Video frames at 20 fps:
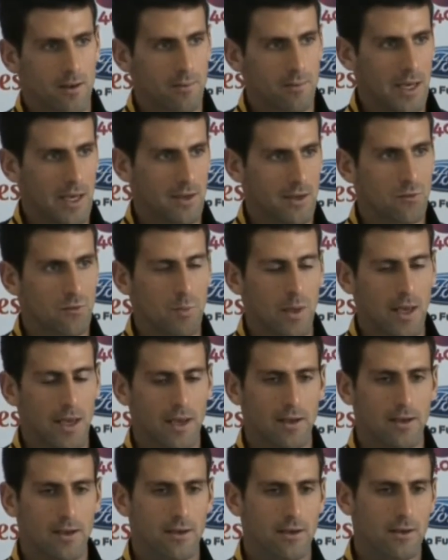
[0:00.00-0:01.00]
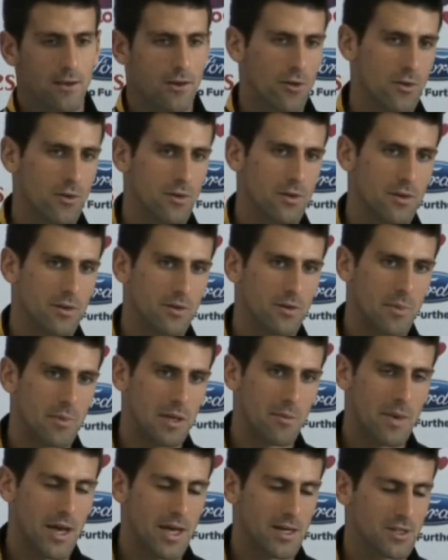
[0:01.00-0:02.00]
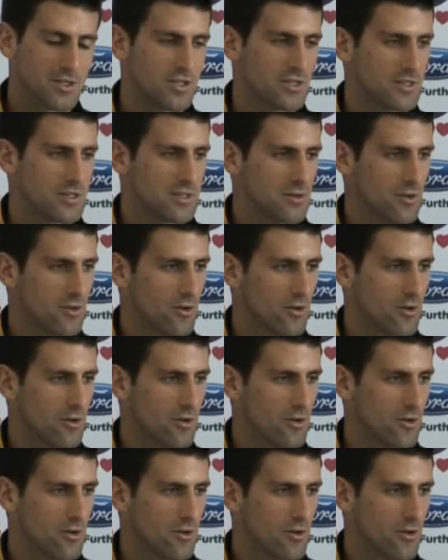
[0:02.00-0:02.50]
back to back, the big matches,